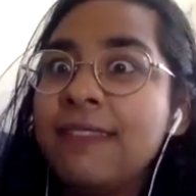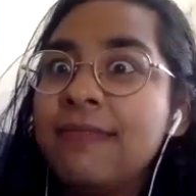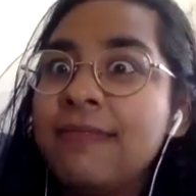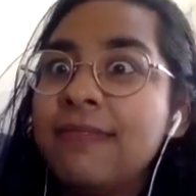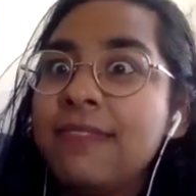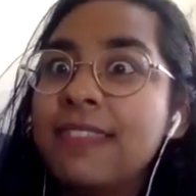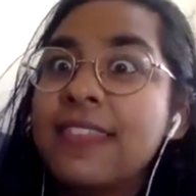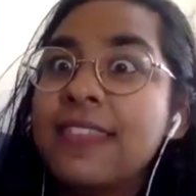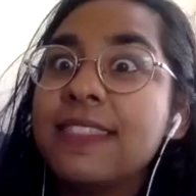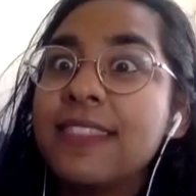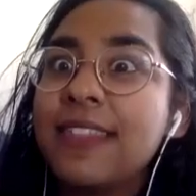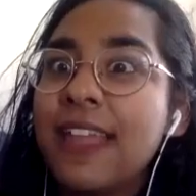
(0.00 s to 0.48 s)

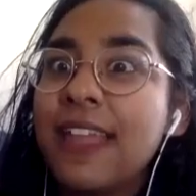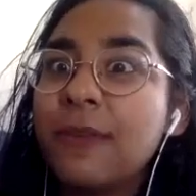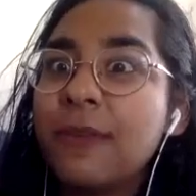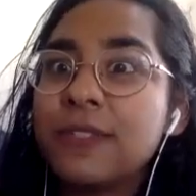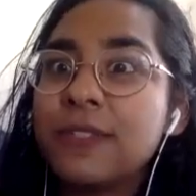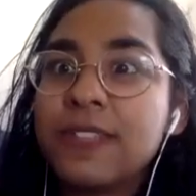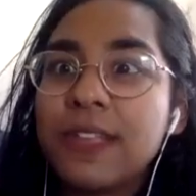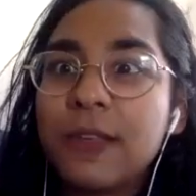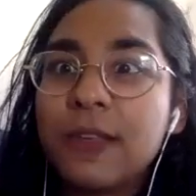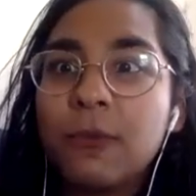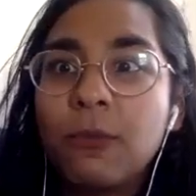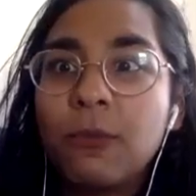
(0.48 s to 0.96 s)
think that I
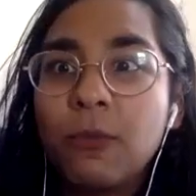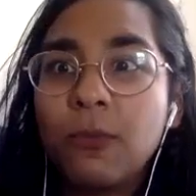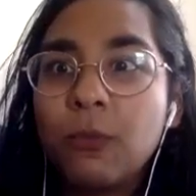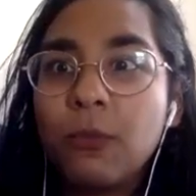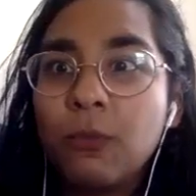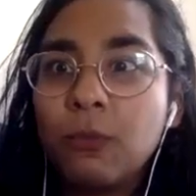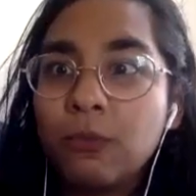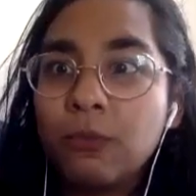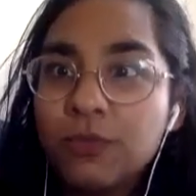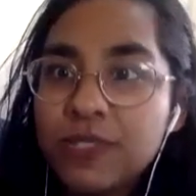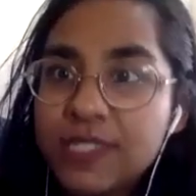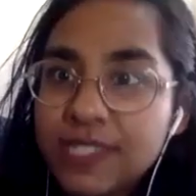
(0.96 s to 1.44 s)
was like
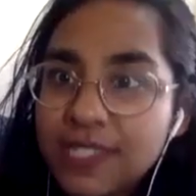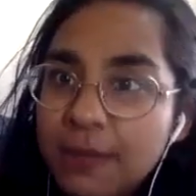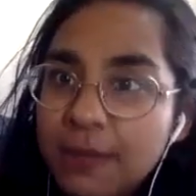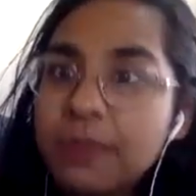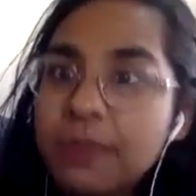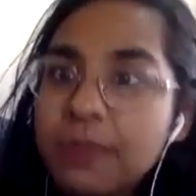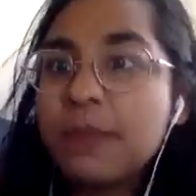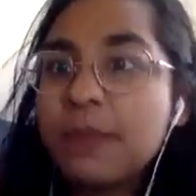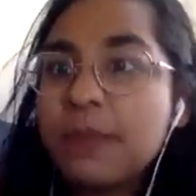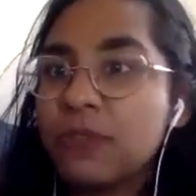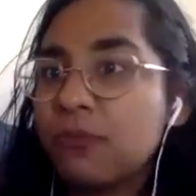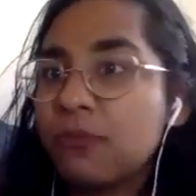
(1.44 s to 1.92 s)

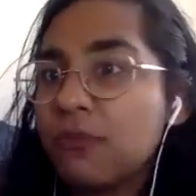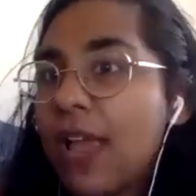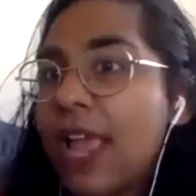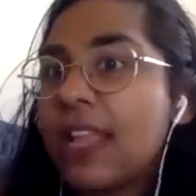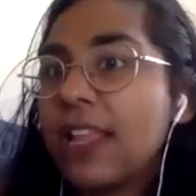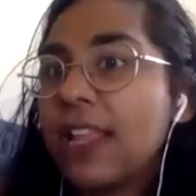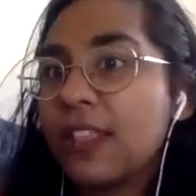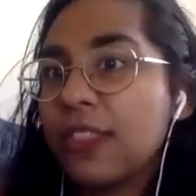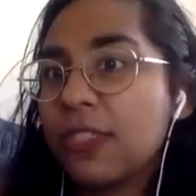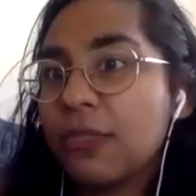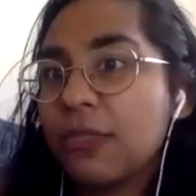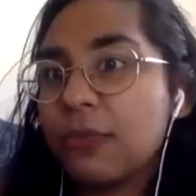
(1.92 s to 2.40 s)
sometimes
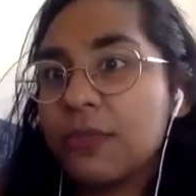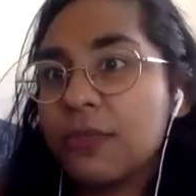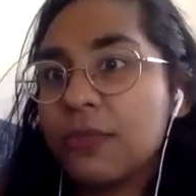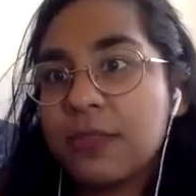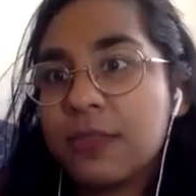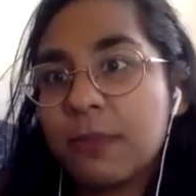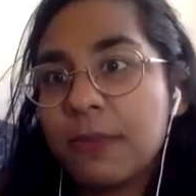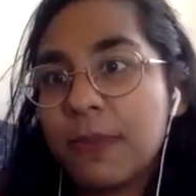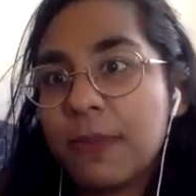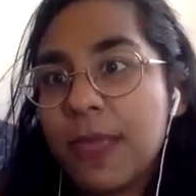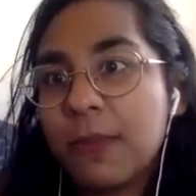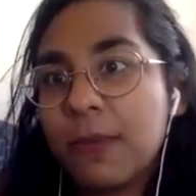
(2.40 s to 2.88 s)
writing through
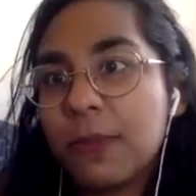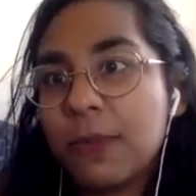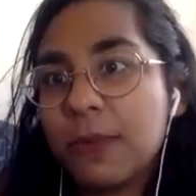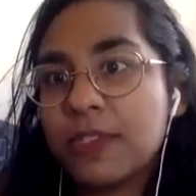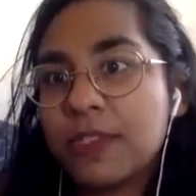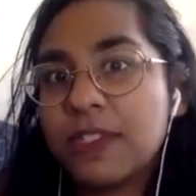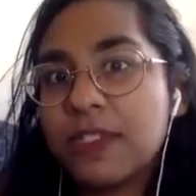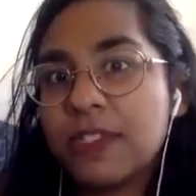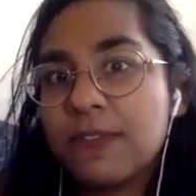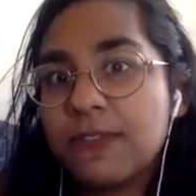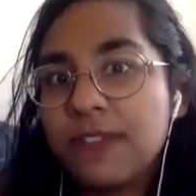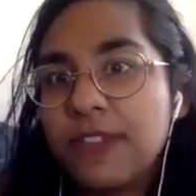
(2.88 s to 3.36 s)
some of my
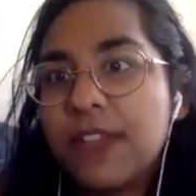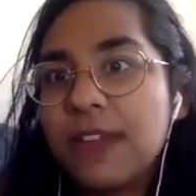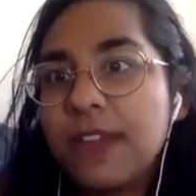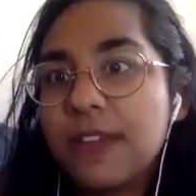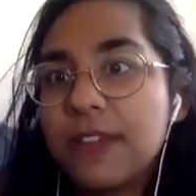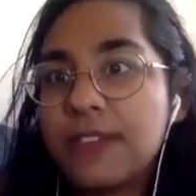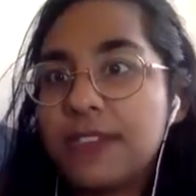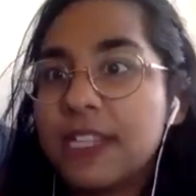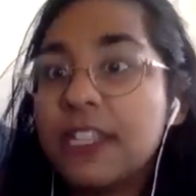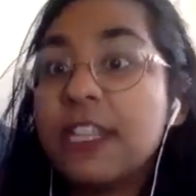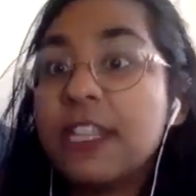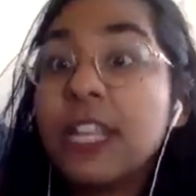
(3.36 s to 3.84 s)
worst
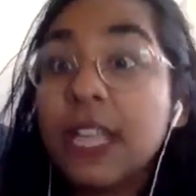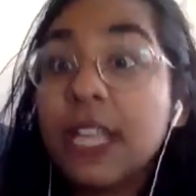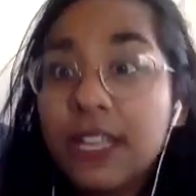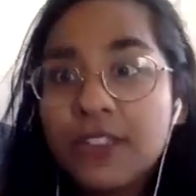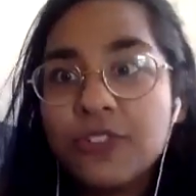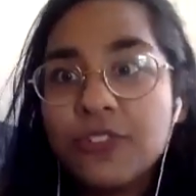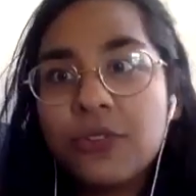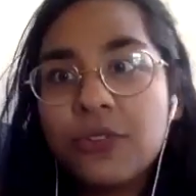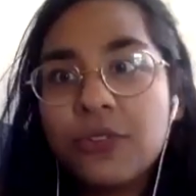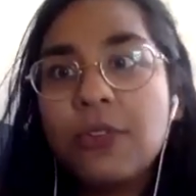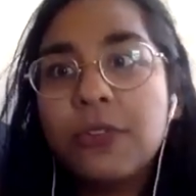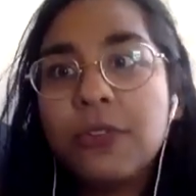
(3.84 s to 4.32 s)
fears in a
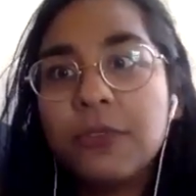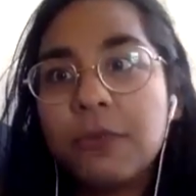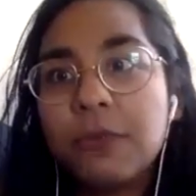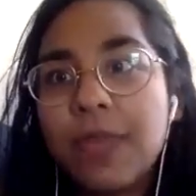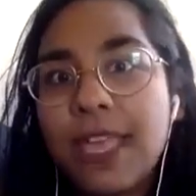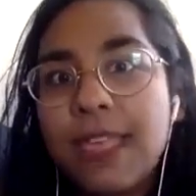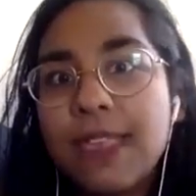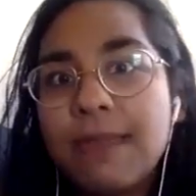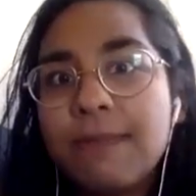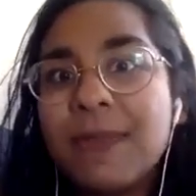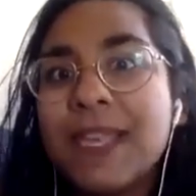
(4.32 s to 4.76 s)
controlled way,